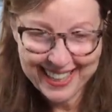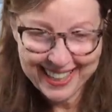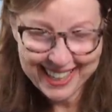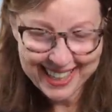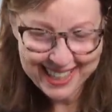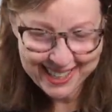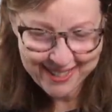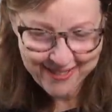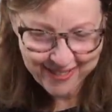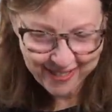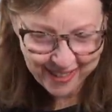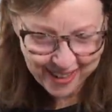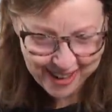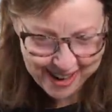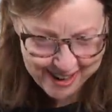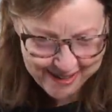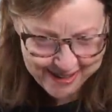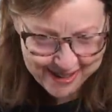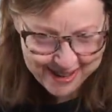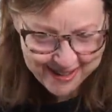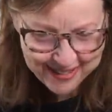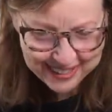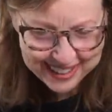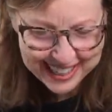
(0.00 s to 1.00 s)
I could
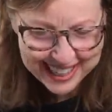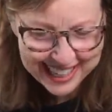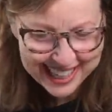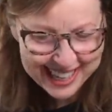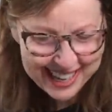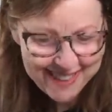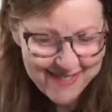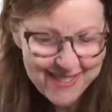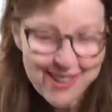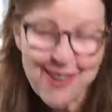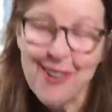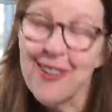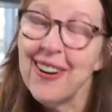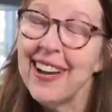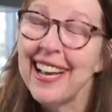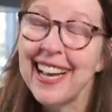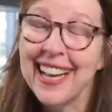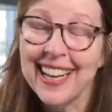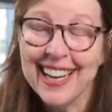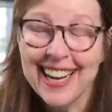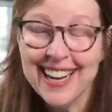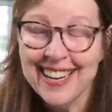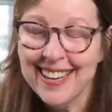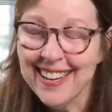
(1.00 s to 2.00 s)
probably keep
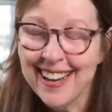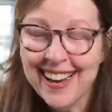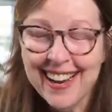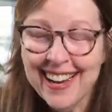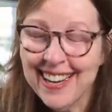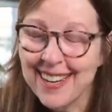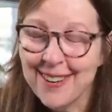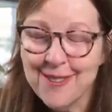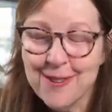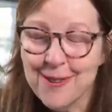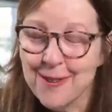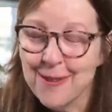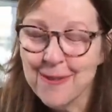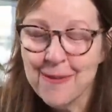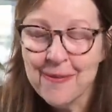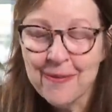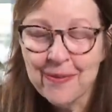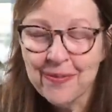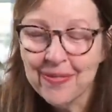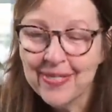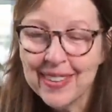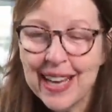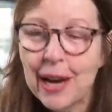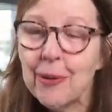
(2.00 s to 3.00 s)
going and I, I know
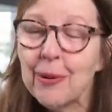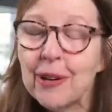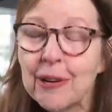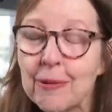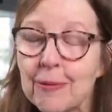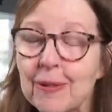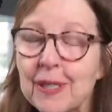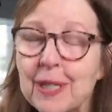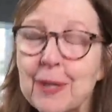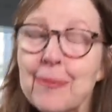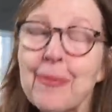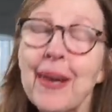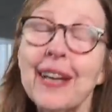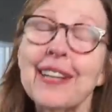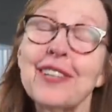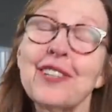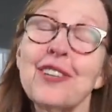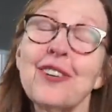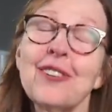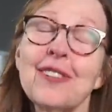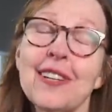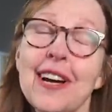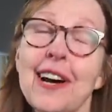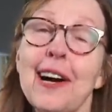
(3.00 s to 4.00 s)
I want to
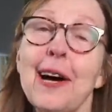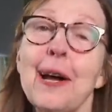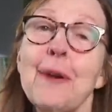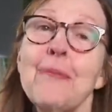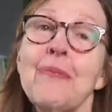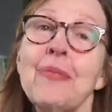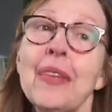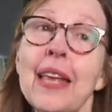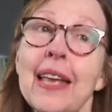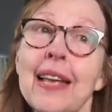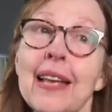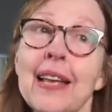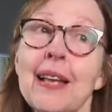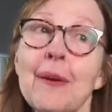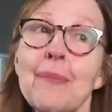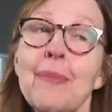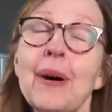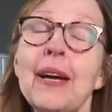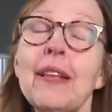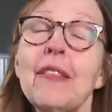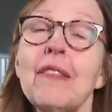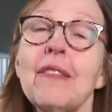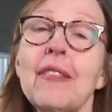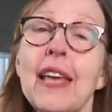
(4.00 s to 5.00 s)
respect your time.
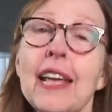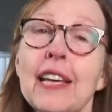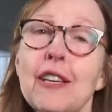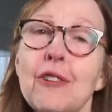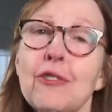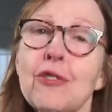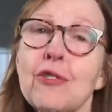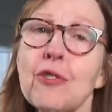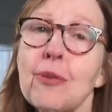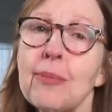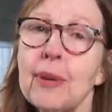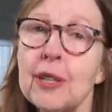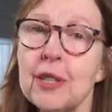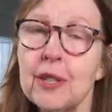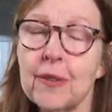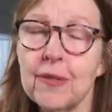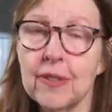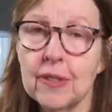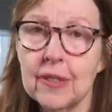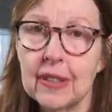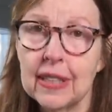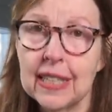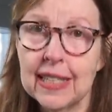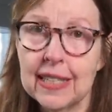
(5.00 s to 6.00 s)
But thank you so much
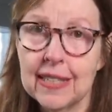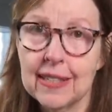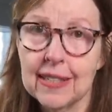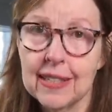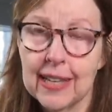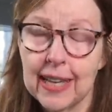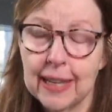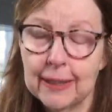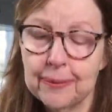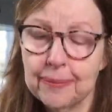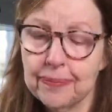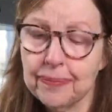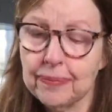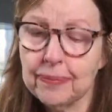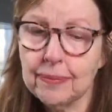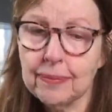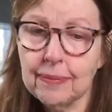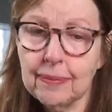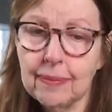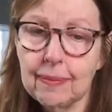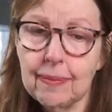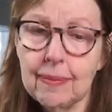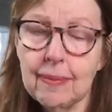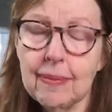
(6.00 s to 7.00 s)
for listening.
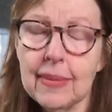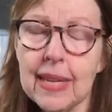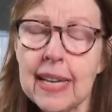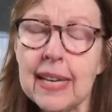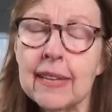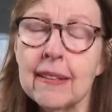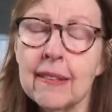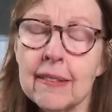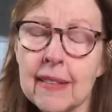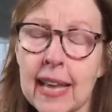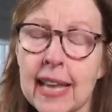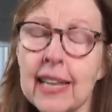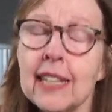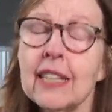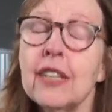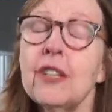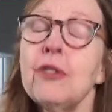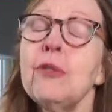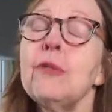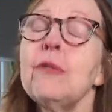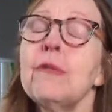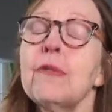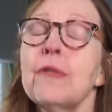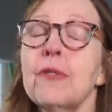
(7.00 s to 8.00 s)
And thank
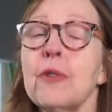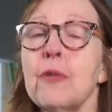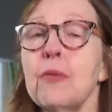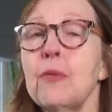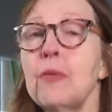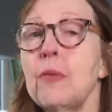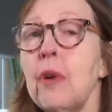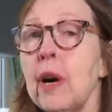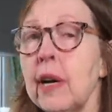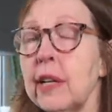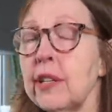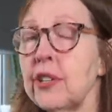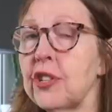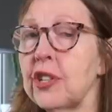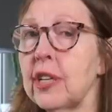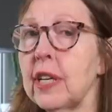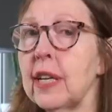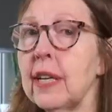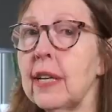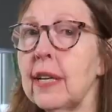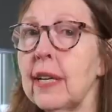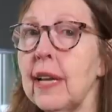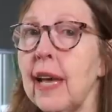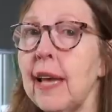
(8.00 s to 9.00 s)
you for
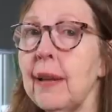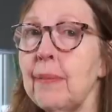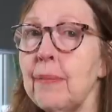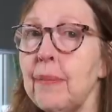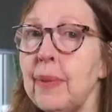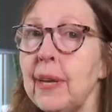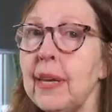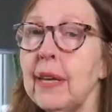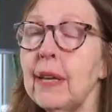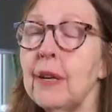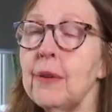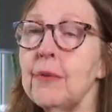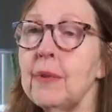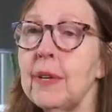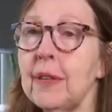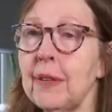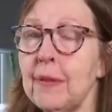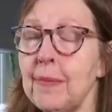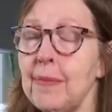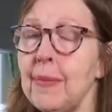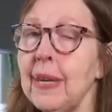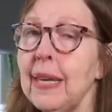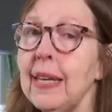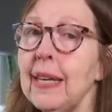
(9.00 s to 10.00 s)
watching and being
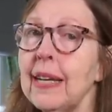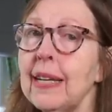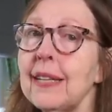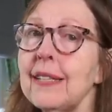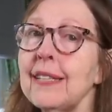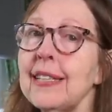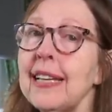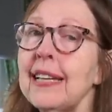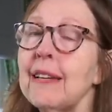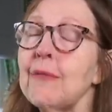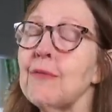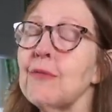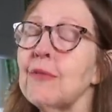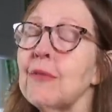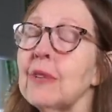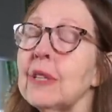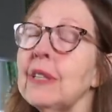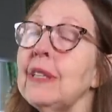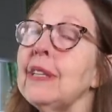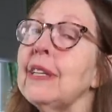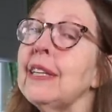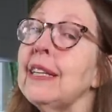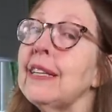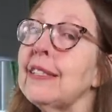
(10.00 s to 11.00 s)
with me because it
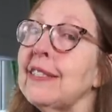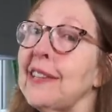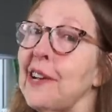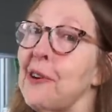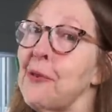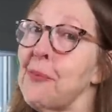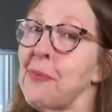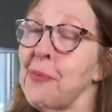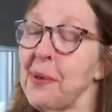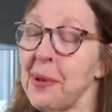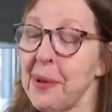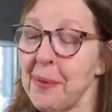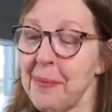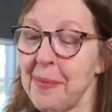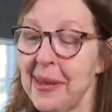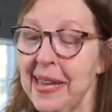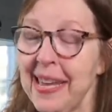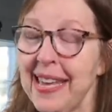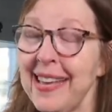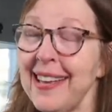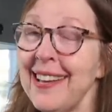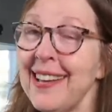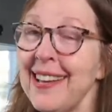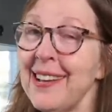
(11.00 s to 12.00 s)
really is helping
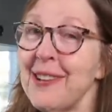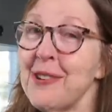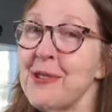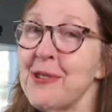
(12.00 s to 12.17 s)
me,